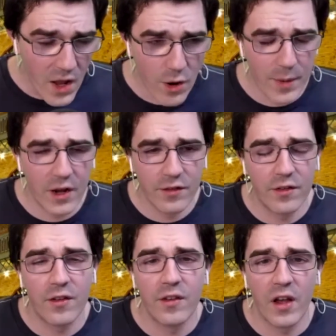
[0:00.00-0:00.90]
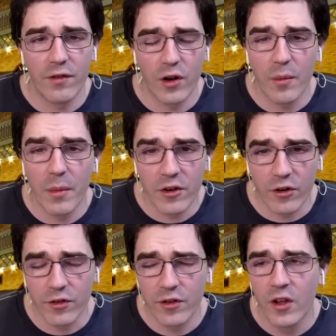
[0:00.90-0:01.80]
you know because it's designed for
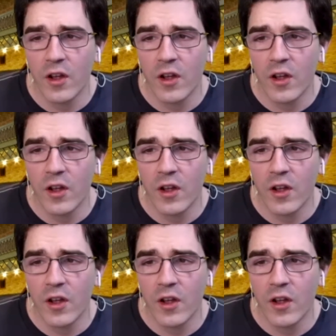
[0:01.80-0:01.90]
non-majors,